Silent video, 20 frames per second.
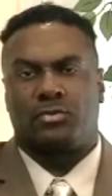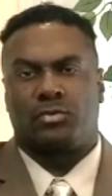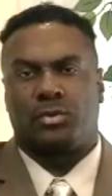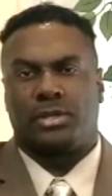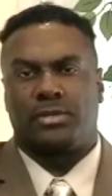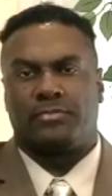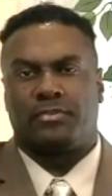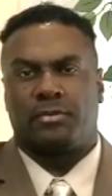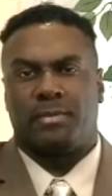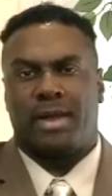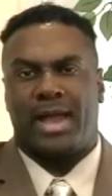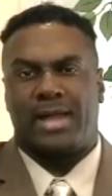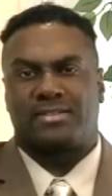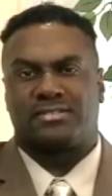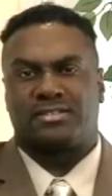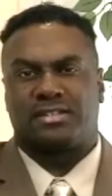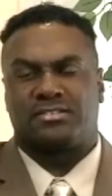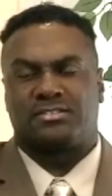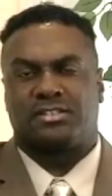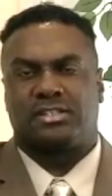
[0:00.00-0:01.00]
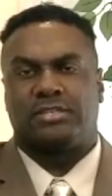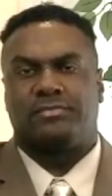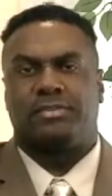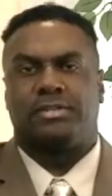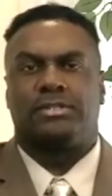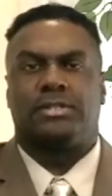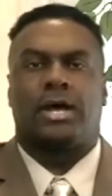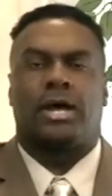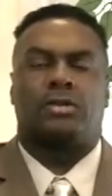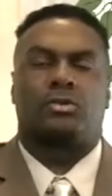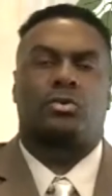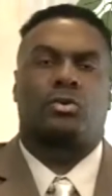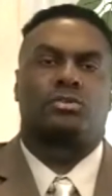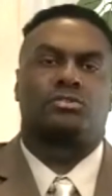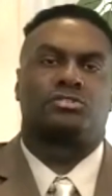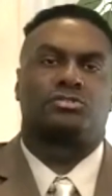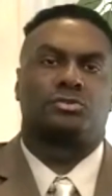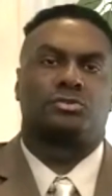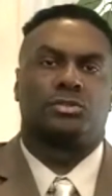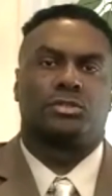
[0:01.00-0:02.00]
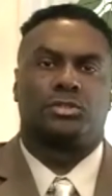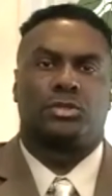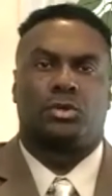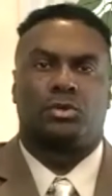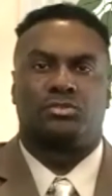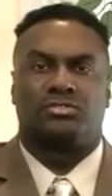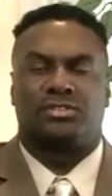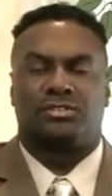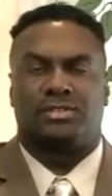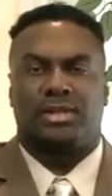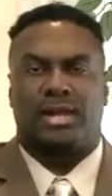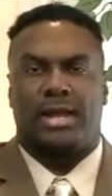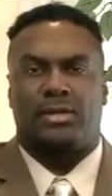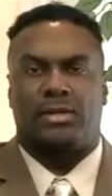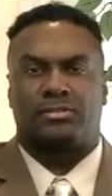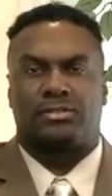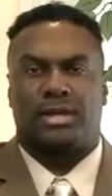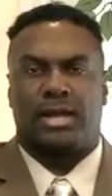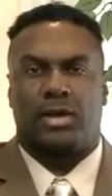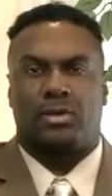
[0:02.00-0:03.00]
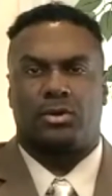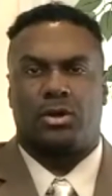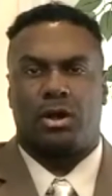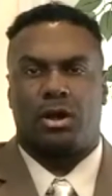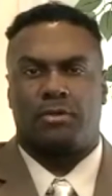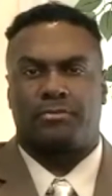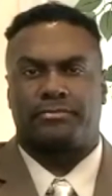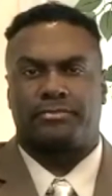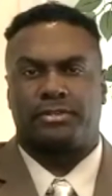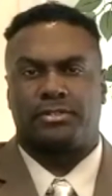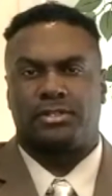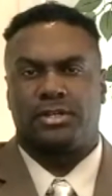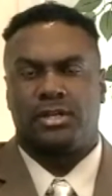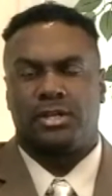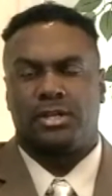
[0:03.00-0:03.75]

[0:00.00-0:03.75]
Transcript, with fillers: week from AccessTV.org studios in downtown Hartford.